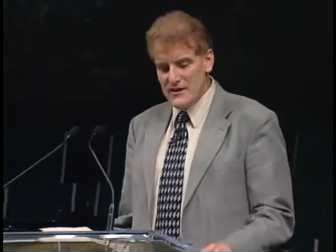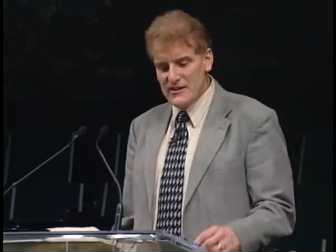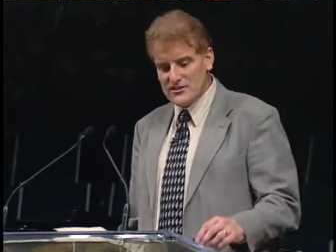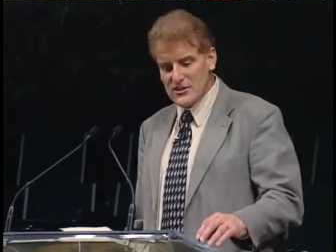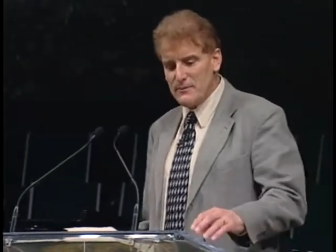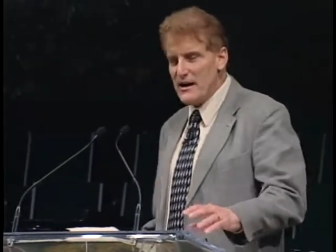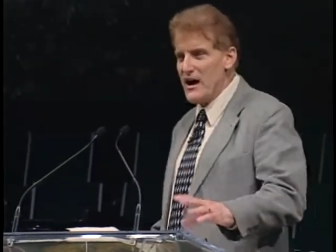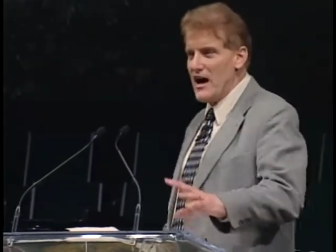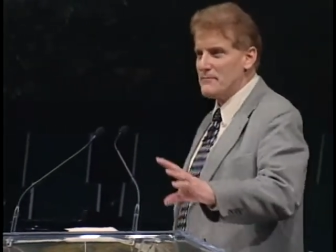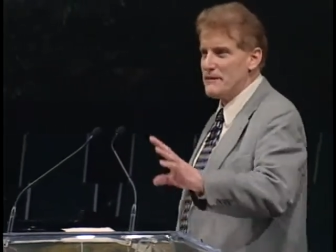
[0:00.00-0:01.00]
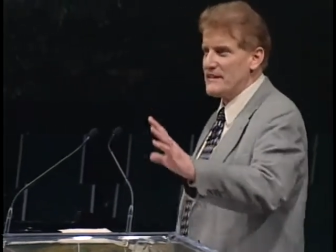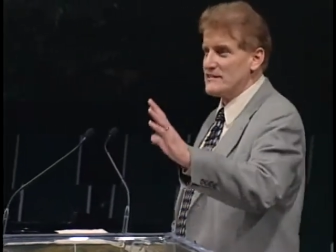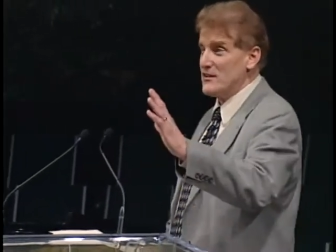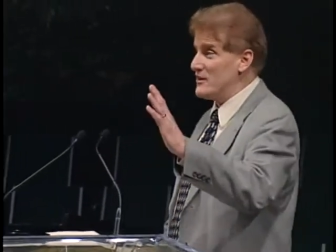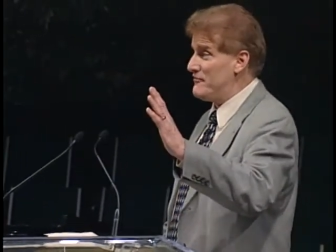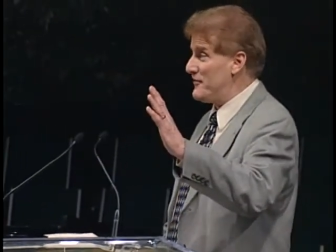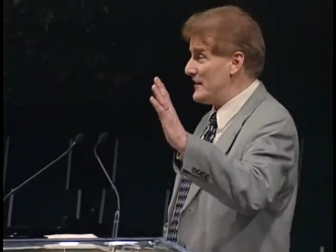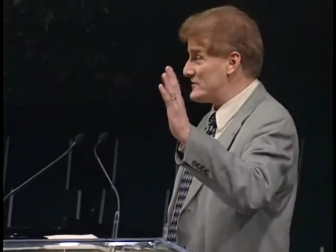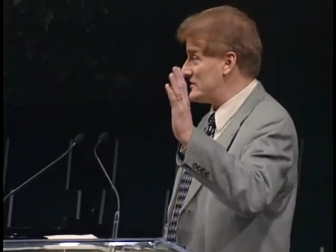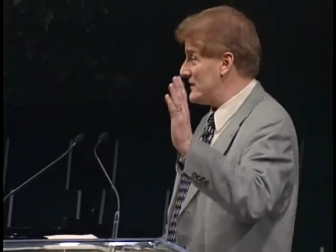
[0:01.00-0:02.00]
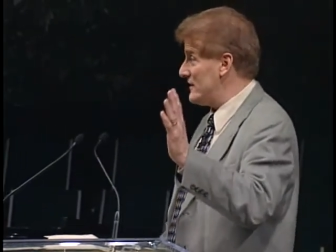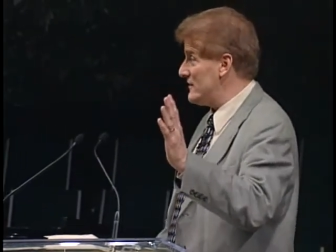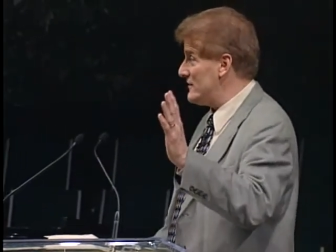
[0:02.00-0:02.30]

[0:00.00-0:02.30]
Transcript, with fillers: and this could be hard because they'll only face